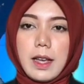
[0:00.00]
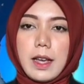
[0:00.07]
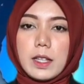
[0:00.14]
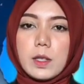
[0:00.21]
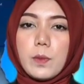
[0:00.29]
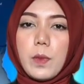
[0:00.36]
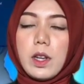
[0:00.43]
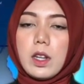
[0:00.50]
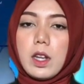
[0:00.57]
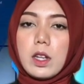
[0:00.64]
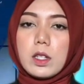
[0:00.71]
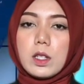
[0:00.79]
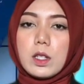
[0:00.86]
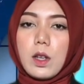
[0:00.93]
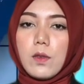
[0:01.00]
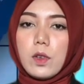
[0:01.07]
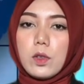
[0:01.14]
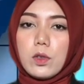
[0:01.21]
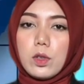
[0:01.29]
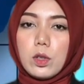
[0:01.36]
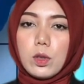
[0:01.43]
as many as
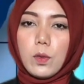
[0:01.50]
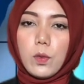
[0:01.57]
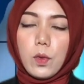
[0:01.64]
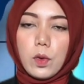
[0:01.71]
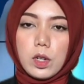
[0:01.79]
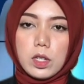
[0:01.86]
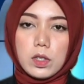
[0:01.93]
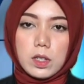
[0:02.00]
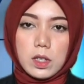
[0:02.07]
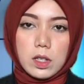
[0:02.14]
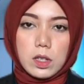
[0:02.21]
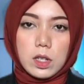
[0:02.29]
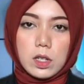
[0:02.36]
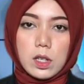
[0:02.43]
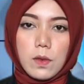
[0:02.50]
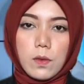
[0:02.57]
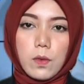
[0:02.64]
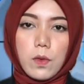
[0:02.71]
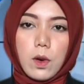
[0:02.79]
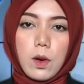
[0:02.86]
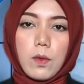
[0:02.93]
72 foreign citizens
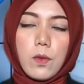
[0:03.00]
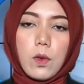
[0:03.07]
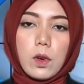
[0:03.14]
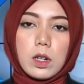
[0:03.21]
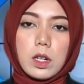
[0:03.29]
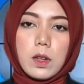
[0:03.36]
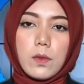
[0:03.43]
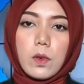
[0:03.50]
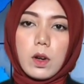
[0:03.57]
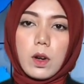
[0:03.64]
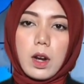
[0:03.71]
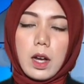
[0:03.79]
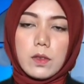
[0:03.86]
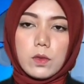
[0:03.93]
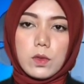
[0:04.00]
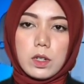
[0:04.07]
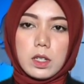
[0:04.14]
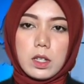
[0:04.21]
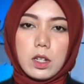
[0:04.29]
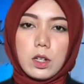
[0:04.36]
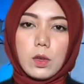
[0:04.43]
from 44
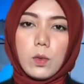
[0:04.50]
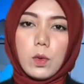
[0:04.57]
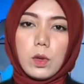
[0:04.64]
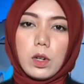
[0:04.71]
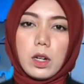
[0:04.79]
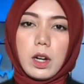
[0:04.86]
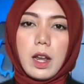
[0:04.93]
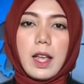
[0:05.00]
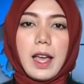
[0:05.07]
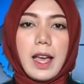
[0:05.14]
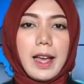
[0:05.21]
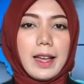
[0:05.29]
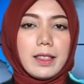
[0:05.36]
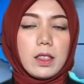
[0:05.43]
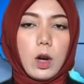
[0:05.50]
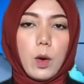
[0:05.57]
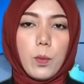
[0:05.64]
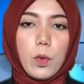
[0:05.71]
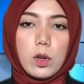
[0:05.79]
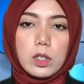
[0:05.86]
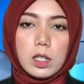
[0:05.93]
countries in the world had the
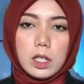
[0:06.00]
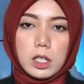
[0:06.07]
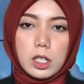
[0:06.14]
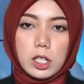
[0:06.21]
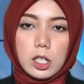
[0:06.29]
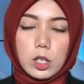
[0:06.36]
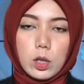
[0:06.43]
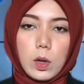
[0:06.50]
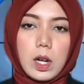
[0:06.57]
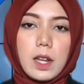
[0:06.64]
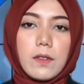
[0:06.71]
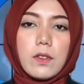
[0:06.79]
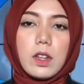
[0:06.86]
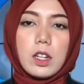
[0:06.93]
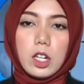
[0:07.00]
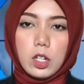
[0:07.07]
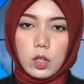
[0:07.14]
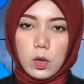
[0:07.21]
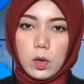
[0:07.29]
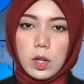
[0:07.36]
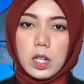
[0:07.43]
opportunity to live in
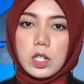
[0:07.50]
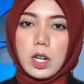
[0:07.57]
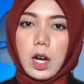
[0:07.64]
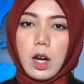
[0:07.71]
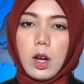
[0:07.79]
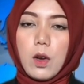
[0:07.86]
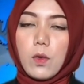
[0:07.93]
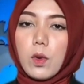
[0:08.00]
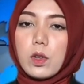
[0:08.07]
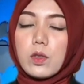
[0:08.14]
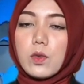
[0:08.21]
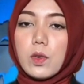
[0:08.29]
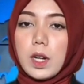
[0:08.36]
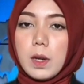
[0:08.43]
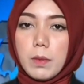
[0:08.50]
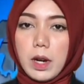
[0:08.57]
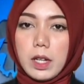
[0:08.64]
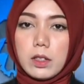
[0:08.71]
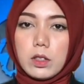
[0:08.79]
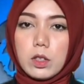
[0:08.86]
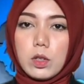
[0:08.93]
Indonesia for 3
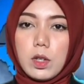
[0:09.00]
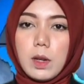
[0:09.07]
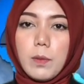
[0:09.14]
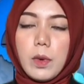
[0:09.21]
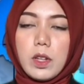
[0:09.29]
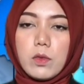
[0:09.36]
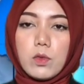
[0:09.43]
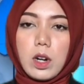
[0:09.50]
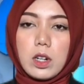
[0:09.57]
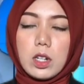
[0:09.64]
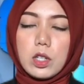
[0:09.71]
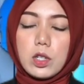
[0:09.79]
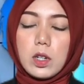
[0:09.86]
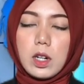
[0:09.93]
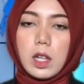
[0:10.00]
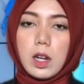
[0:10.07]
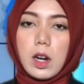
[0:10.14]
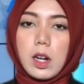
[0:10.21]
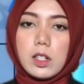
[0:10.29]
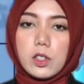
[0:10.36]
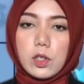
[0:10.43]
months to deepen traditional
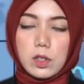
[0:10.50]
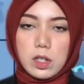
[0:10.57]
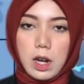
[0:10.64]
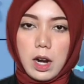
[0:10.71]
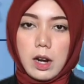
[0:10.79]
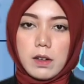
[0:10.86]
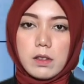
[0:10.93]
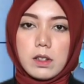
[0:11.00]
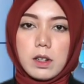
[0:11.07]
culture's art.